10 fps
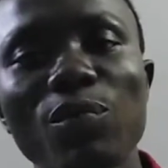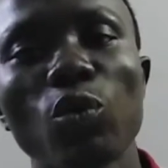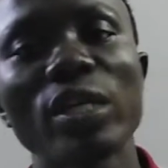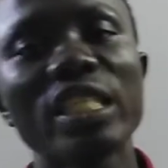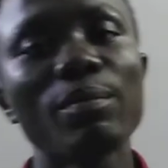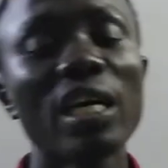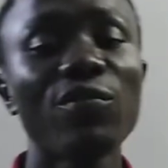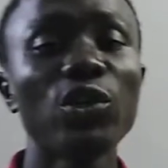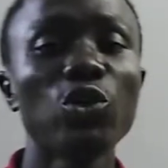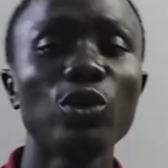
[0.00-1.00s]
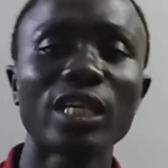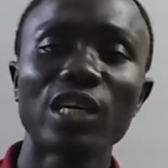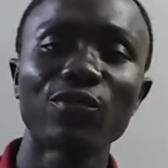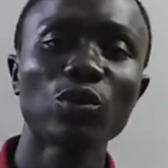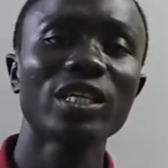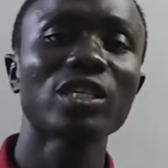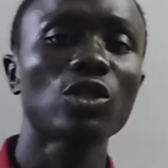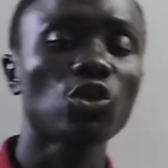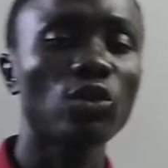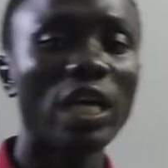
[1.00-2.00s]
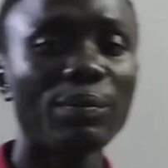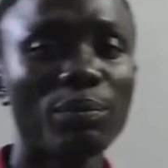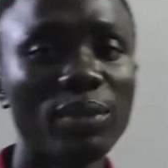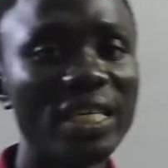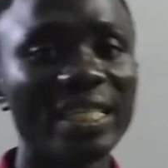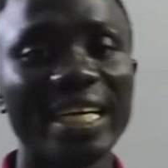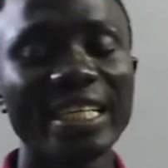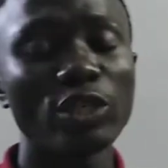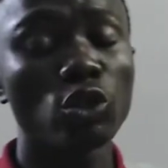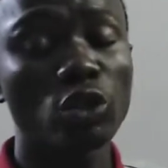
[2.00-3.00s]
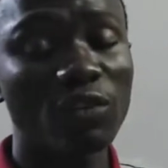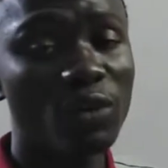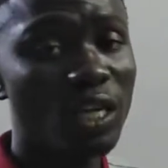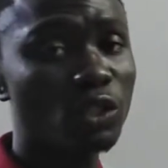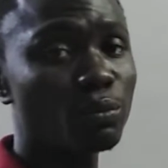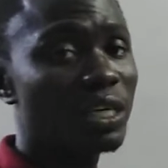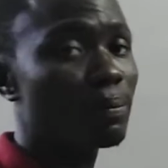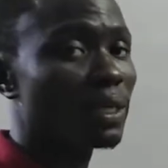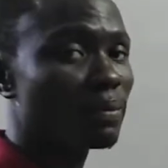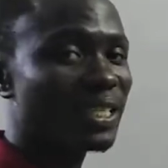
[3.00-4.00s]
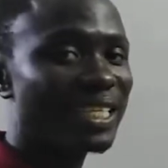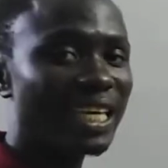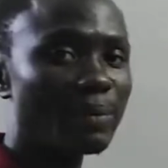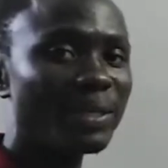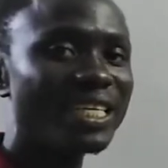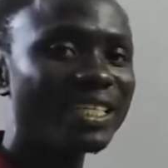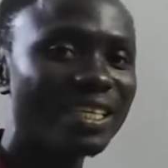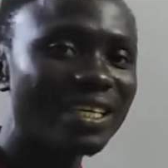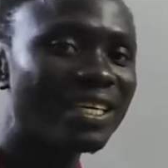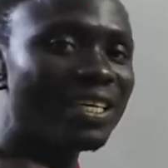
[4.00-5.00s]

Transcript: been watching my videos and if you're not yet subscribed, please kindly subscribe for us to build the mathematics community.